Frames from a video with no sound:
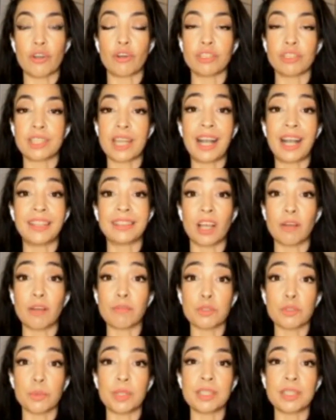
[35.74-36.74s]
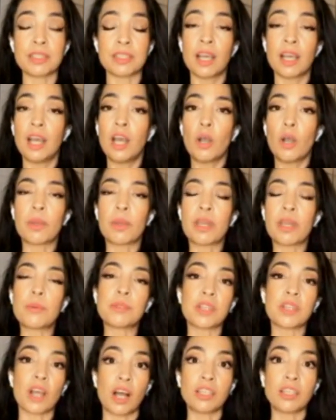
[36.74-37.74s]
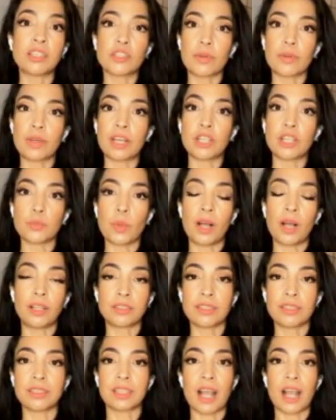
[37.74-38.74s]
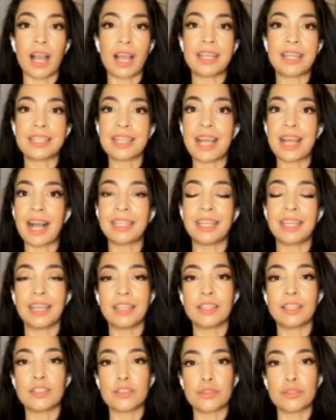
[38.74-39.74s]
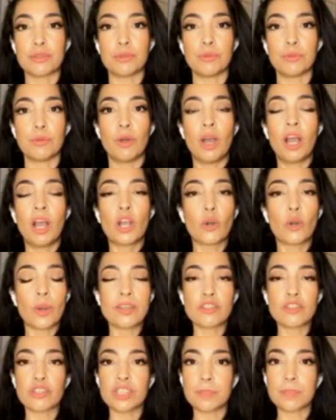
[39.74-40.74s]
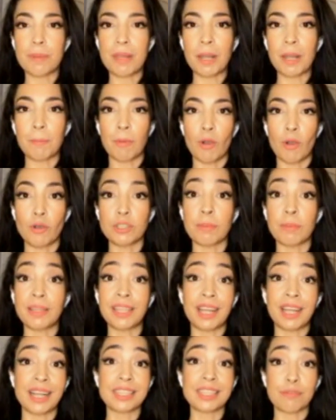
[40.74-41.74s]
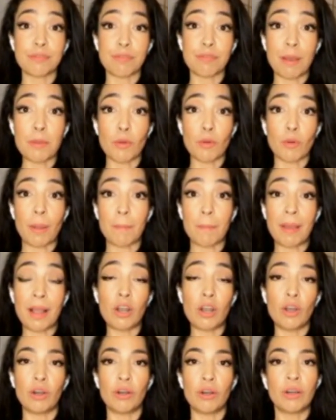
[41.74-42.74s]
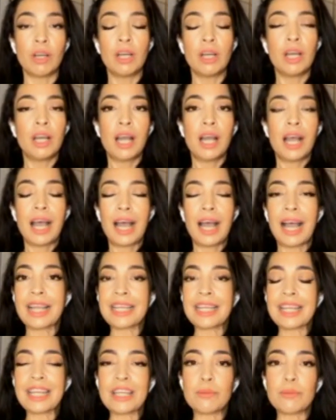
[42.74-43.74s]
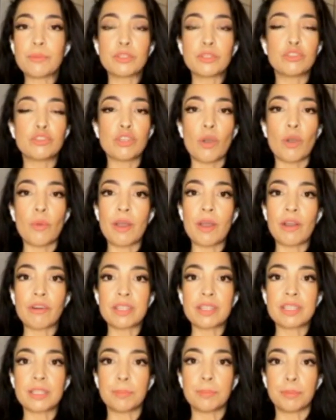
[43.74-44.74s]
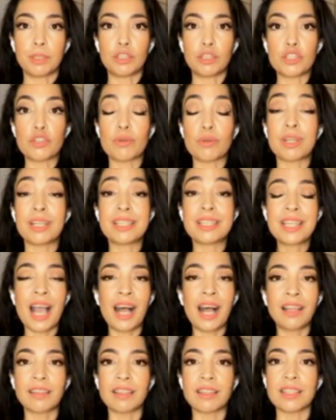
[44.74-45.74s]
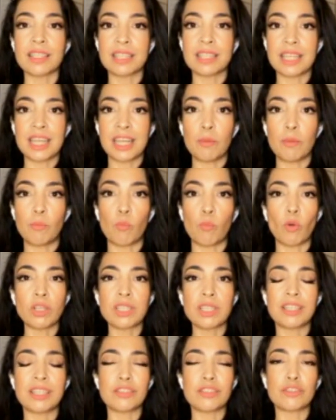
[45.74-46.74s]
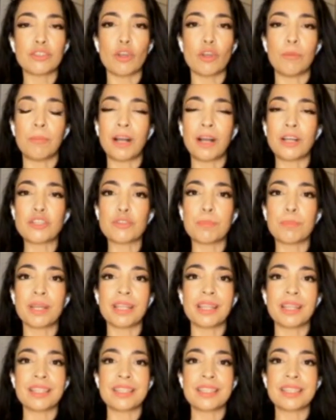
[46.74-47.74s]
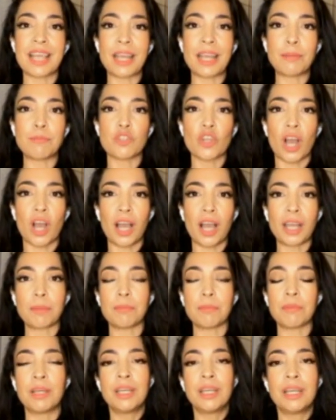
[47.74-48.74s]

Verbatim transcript: Conte held afterwards, when he was answering as well to Sky Italia to questions being posed by the likes of Fabio Capello, and he was so irritable. You could tell that the team wanted this so much, but at the same time